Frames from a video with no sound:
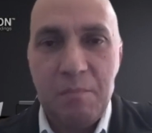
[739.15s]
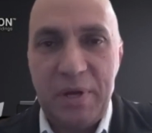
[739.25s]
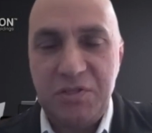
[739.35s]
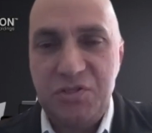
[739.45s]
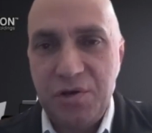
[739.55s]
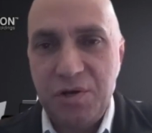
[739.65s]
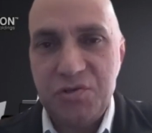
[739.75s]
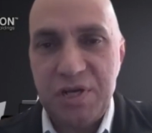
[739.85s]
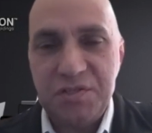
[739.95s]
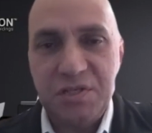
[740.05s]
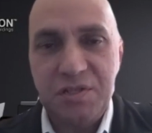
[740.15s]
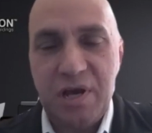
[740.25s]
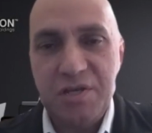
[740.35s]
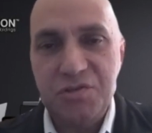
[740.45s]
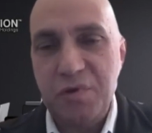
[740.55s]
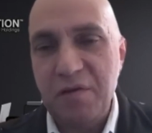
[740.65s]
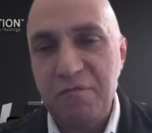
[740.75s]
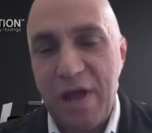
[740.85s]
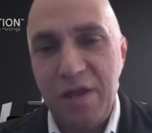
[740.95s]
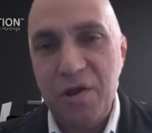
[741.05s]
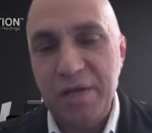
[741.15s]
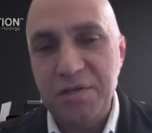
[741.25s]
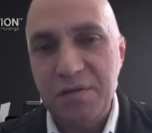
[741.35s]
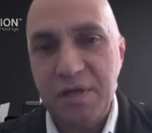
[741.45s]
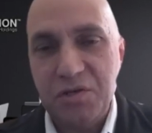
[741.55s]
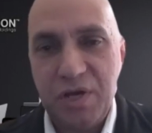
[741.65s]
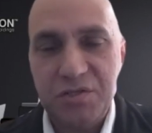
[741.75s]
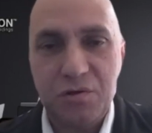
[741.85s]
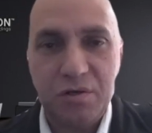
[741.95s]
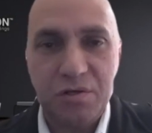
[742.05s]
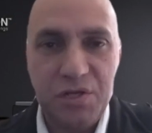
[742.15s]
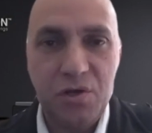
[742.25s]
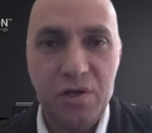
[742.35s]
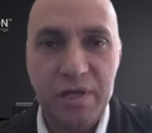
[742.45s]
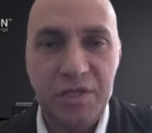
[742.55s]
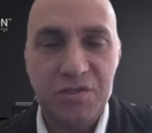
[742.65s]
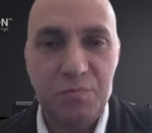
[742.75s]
But zero trust is reevaluating that trust continually.